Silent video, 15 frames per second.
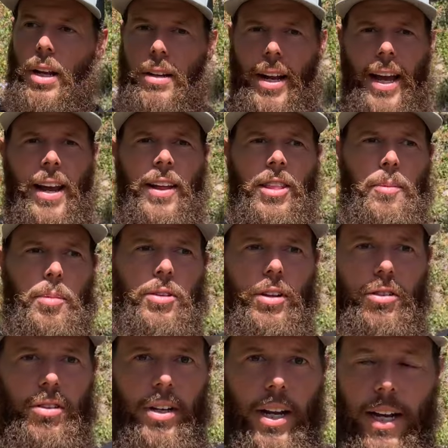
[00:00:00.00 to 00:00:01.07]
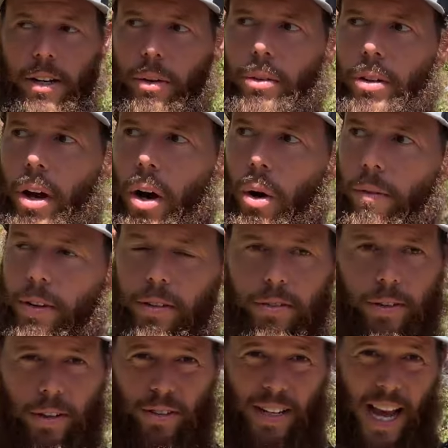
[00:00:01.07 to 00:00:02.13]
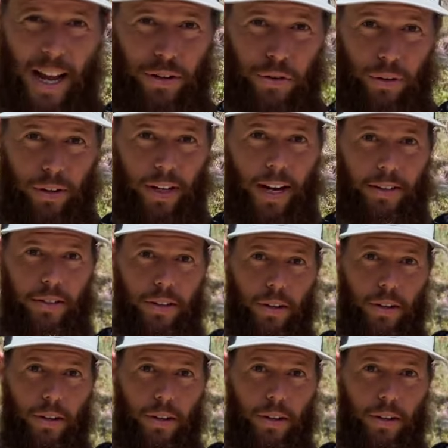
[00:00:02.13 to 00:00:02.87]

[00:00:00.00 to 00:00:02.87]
now you got the position, and you'll know if this feels natural or not to